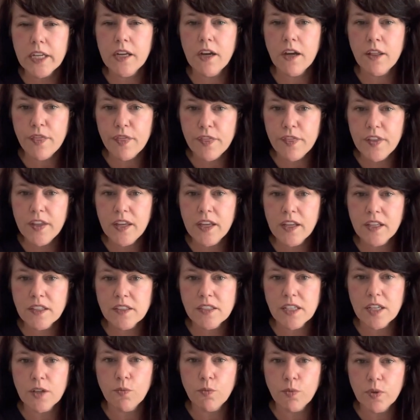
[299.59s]
on things
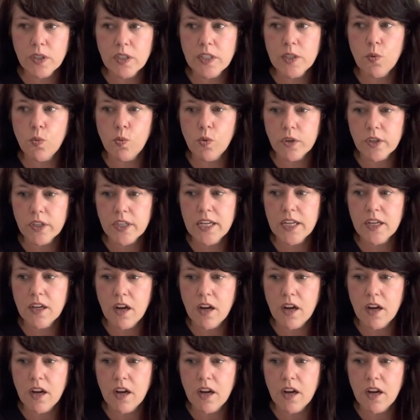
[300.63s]
and really working